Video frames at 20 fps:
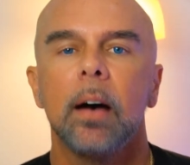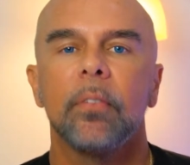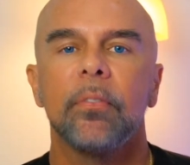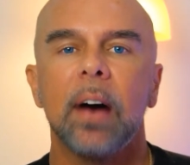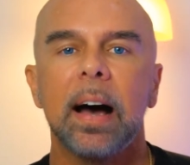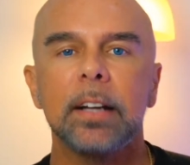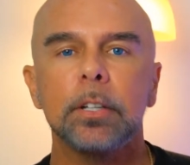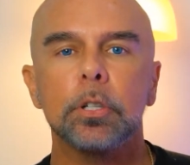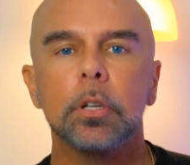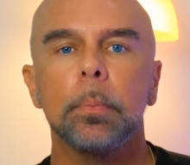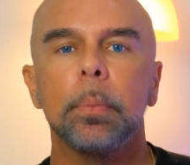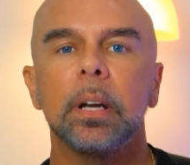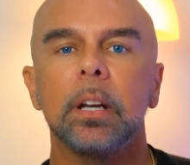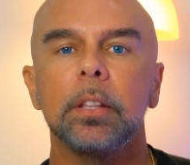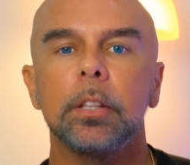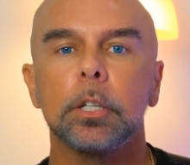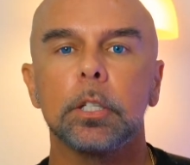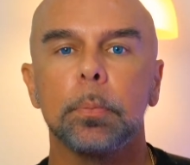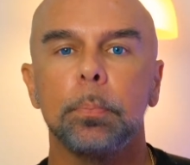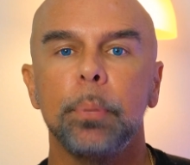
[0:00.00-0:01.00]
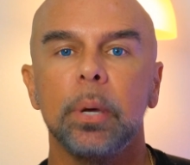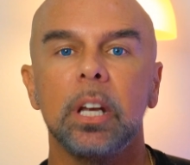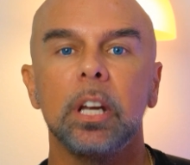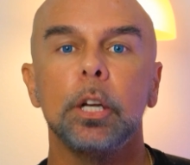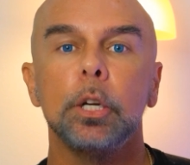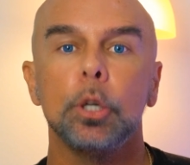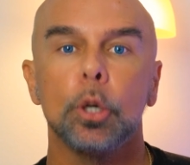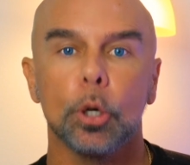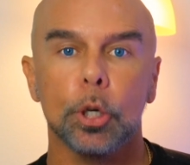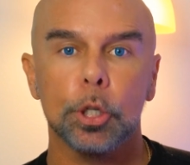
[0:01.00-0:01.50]
Find somebody that's been
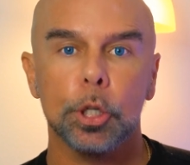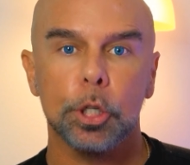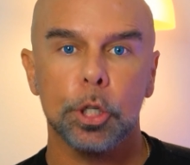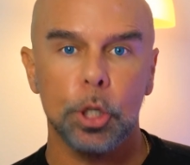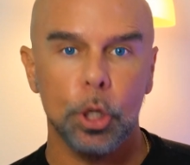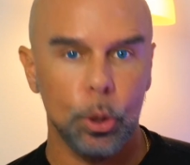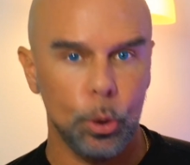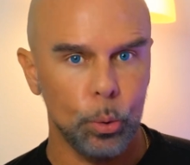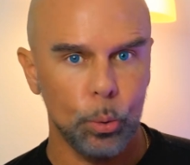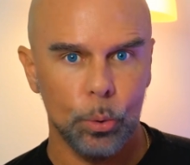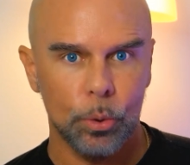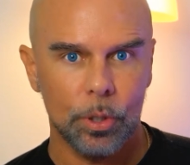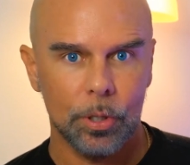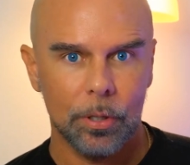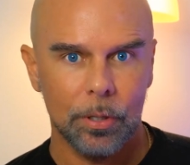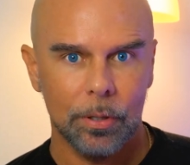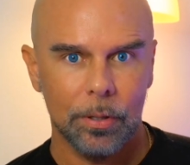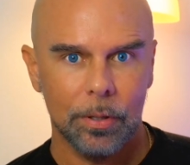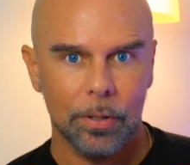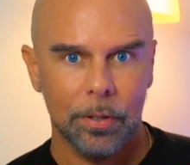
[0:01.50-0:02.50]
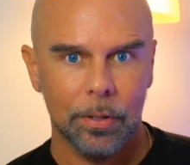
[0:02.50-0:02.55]
in your shoes.